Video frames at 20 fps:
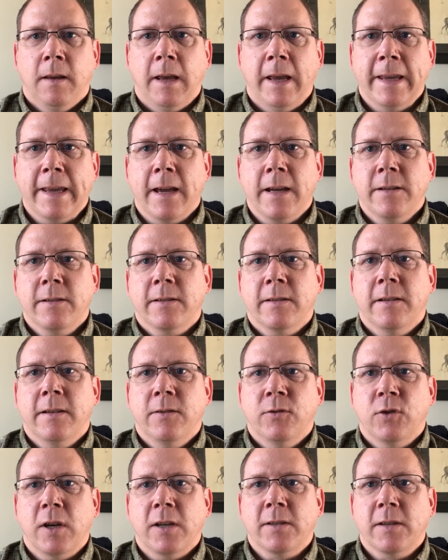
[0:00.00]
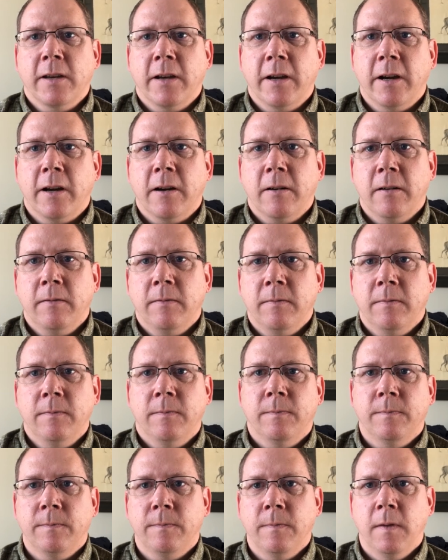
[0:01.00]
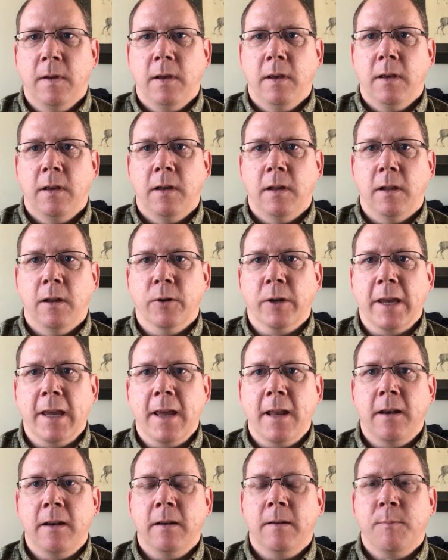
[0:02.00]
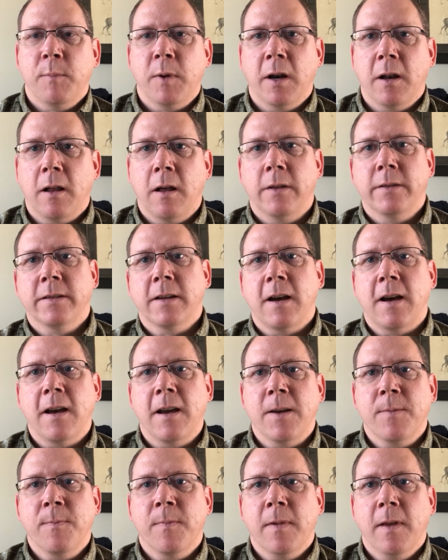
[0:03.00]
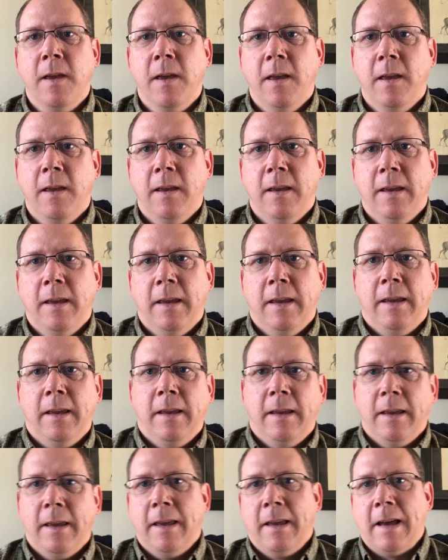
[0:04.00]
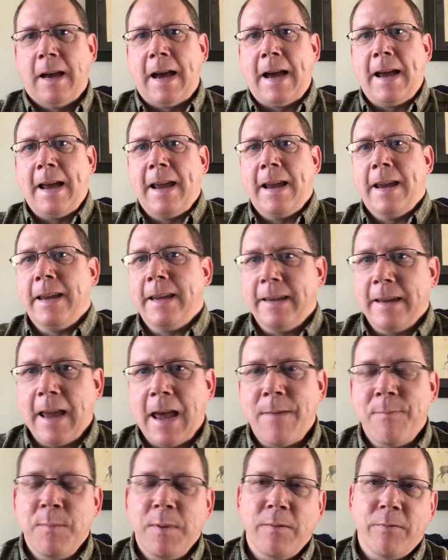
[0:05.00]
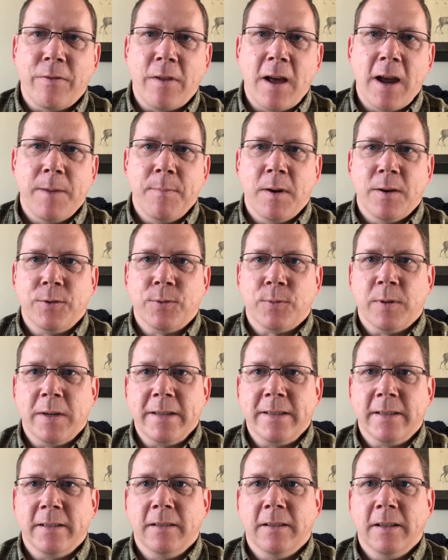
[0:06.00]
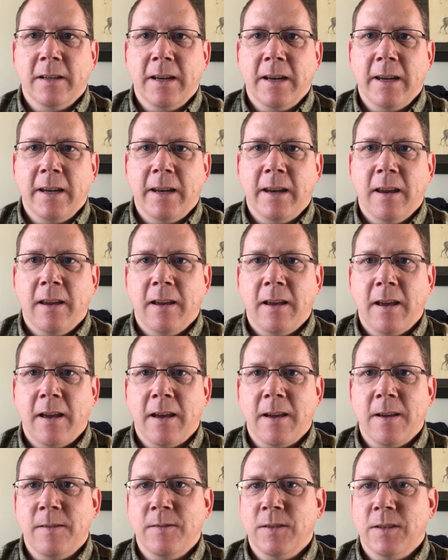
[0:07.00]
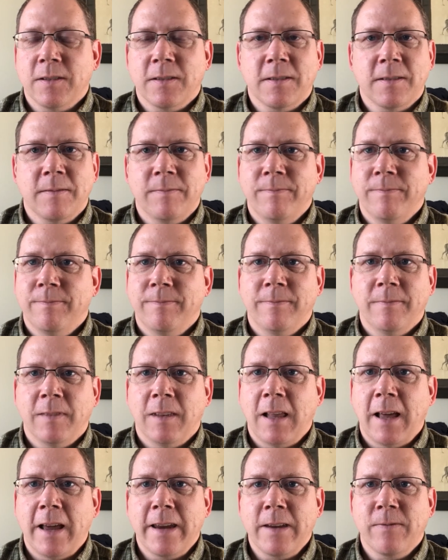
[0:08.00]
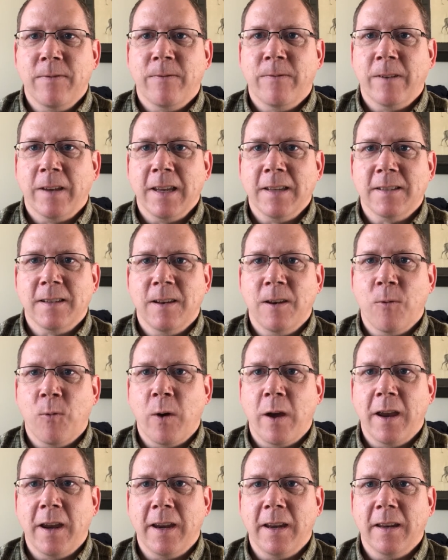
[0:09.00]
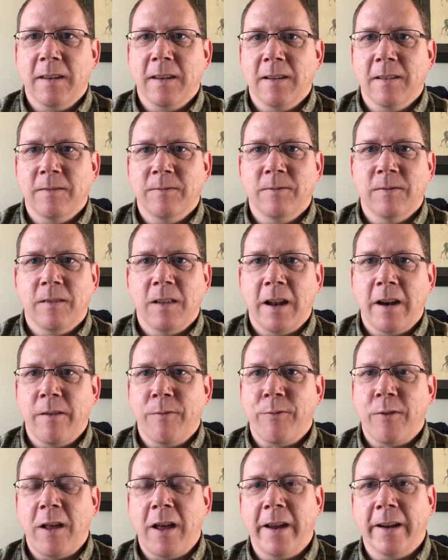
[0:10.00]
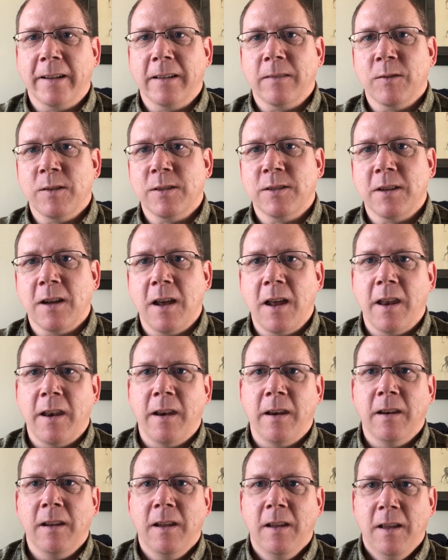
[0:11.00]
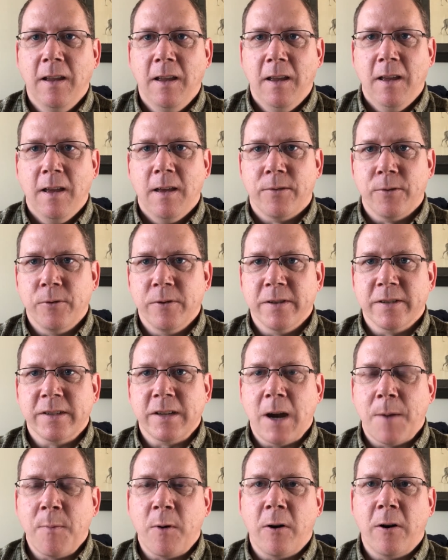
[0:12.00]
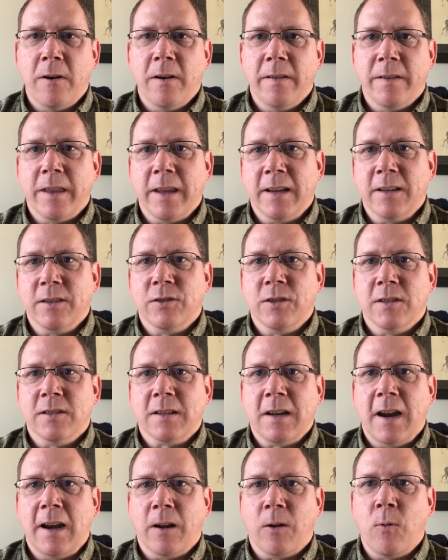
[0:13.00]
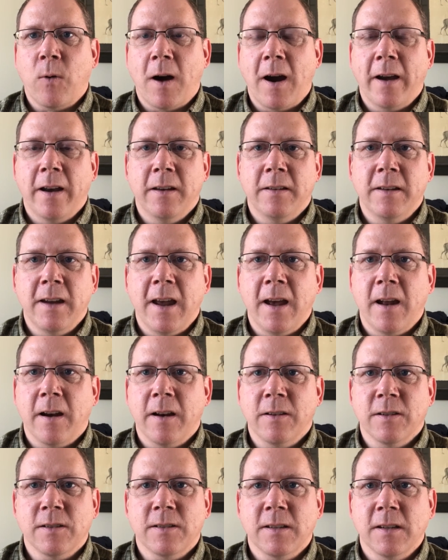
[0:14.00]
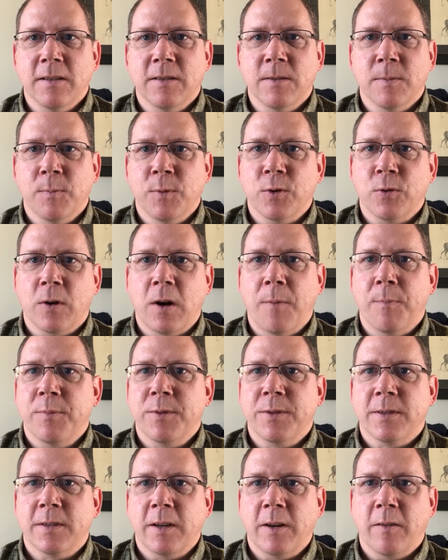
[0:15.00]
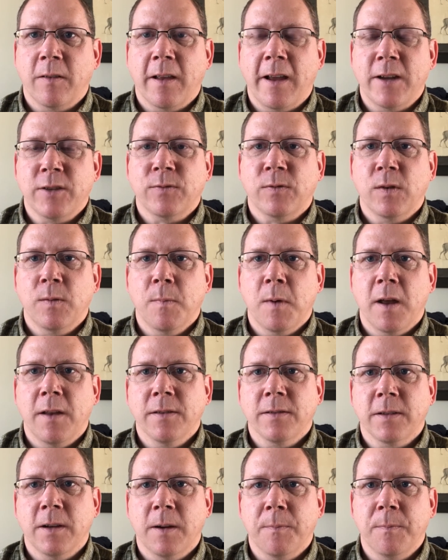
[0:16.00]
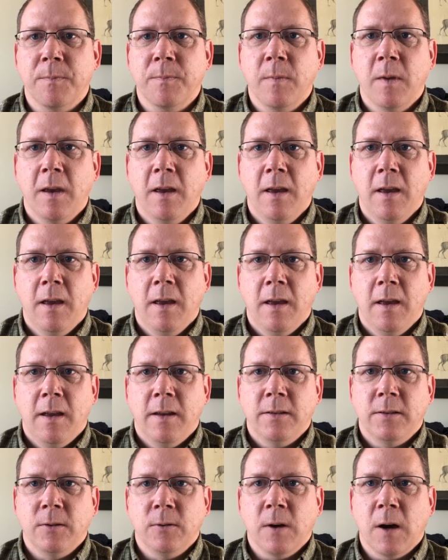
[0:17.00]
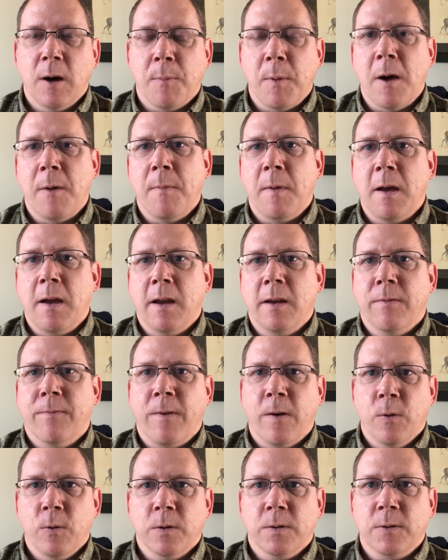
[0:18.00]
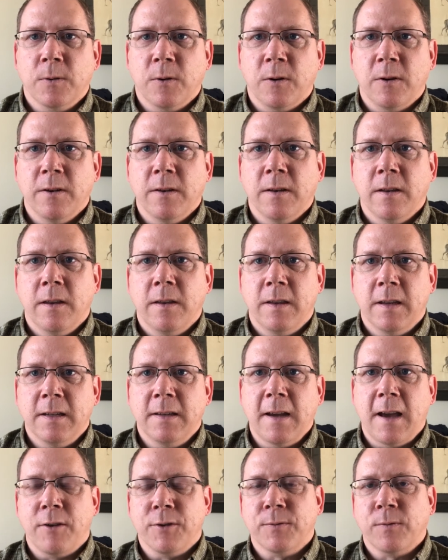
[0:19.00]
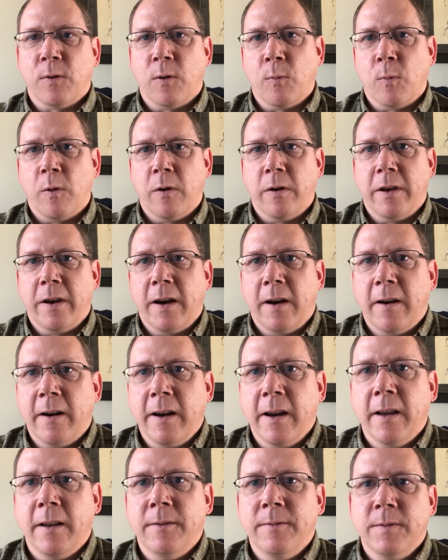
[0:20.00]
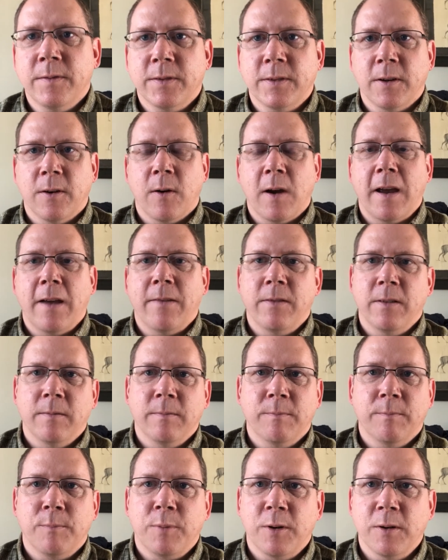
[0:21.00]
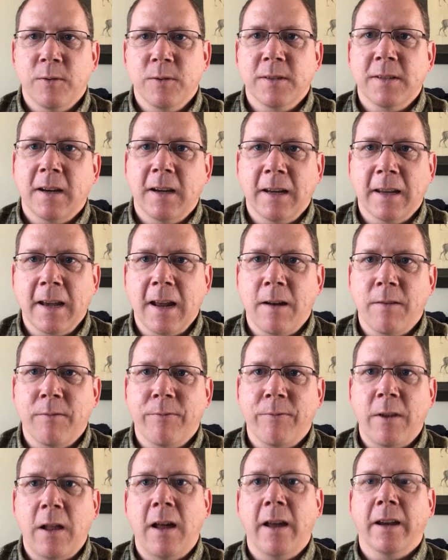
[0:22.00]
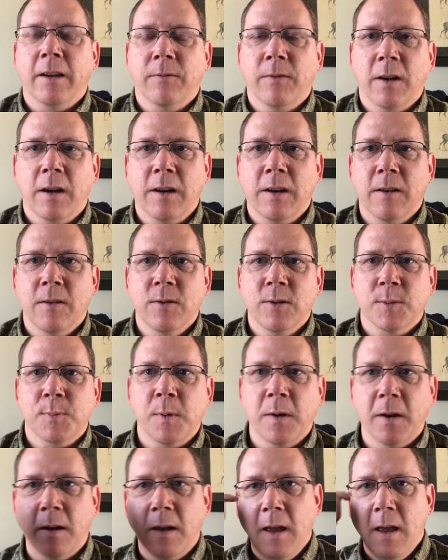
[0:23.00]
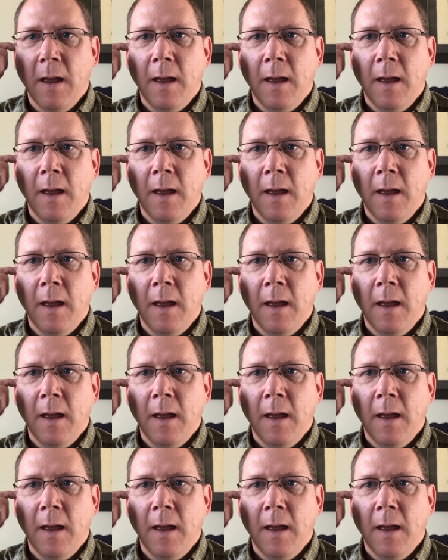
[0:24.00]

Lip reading: guys, Jason here. Hello again, been a long time. I haven't been flying much recently, just life gets in the way. A lot of flying was done through the summer and things just kind of quieted down. I just did some trips here the last few months up to help out my folks who are in the Dallas-Fort Worth area, so I haven't produced any kind of flying videos, but